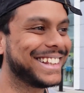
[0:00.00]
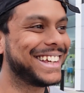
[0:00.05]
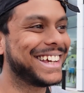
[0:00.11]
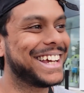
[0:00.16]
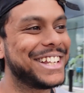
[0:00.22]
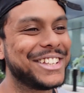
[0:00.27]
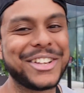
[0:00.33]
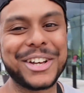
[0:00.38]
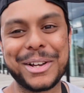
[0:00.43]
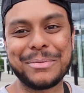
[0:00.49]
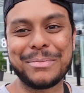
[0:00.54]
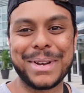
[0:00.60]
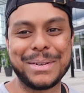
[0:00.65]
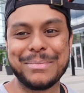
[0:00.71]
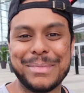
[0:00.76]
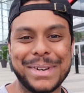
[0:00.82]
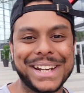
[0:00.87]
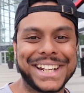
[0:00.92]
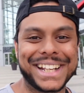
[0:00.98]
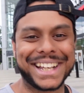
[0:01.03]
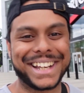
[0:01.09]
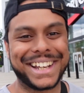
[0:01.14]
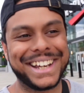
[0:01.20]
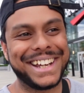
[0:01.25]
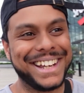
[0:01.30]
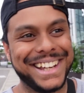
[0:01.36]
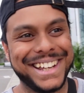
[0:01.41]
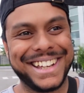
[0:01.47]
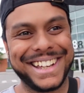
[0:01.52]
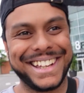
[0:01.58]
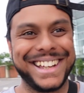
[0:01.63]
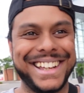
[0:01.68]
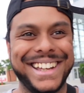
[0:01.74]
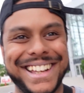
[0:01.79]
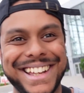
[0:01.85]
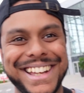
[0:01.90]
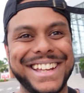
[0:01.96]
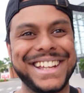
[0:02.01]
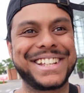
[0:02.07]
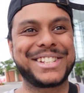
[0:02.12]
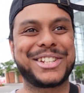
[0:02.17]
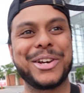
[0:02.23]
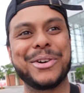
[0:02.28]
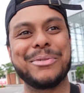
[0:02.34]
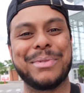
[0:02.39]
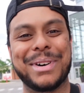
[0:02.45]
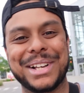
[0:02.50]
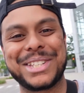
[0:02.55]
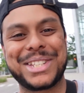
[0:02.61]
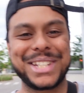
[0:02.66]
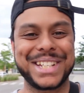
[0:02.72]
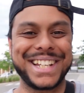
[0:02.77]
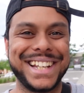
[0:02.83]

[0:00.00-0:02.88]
He's not admitting it. It's too much.